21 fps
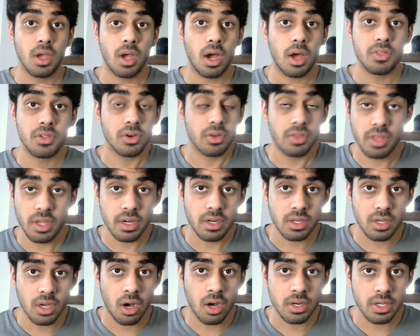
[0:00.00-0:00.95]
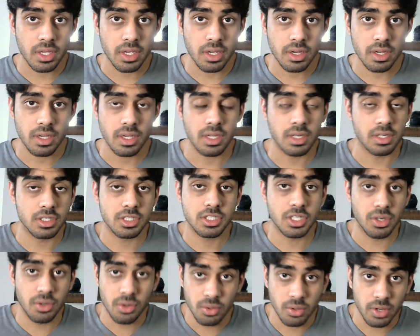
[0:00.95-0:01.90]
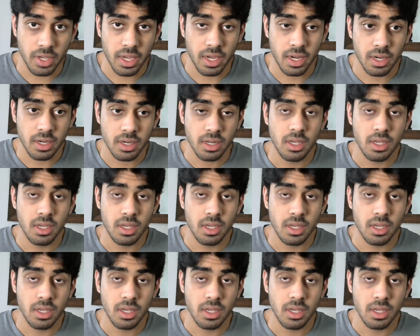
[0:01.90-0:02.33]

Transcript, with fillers: Other than Kaguya and Shirogane,